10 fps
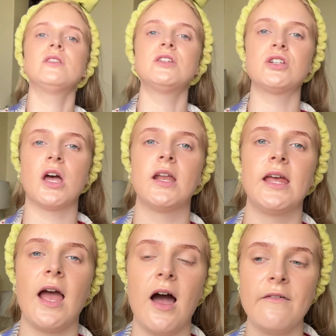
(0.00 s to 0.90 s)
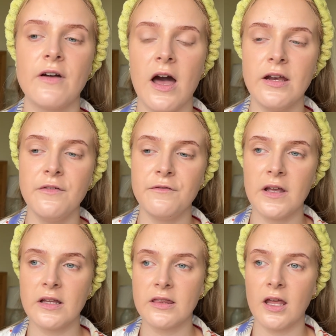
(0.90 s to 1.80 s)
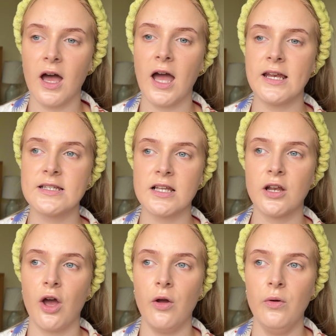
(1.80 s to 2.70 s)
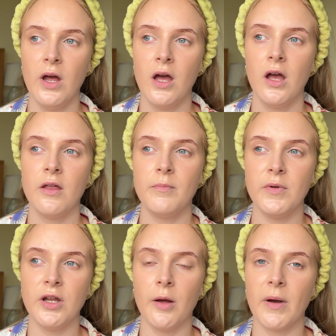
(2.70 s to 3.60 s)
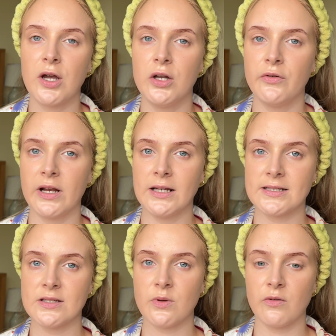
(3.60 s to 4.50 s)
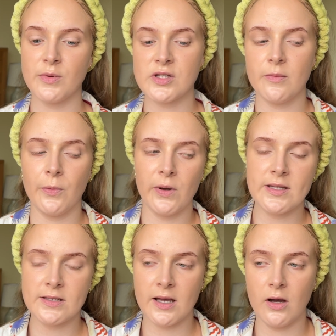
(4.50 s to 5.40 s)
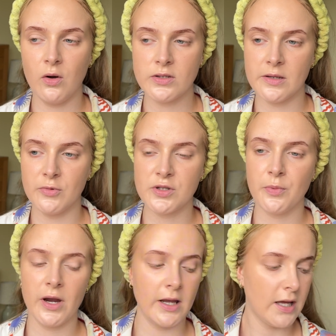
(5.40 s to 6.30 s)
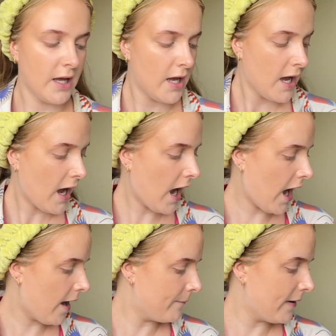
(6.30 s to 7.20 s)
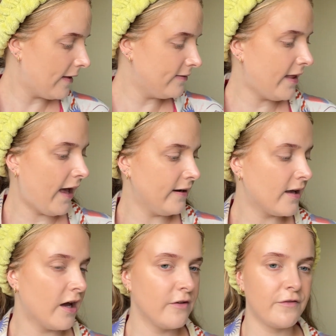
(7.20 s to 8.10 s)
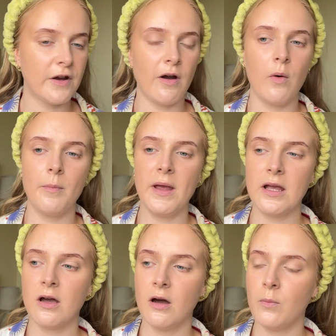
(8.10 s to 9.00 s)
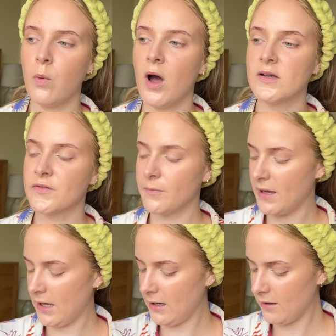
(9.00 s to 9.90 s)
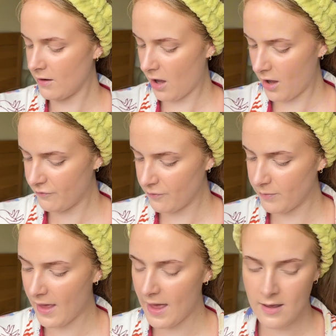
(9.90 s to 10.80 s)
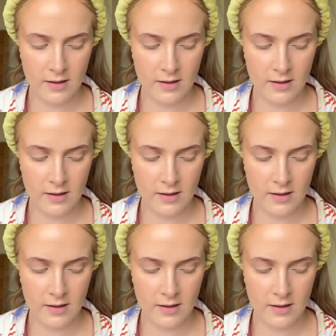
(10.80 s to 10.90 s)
this journey, I've kind of figured that I need to know, you know, my colour analysis, whether I'm a summer, winter, autumn or spring. And then kind of figure out what makeup works for me from there.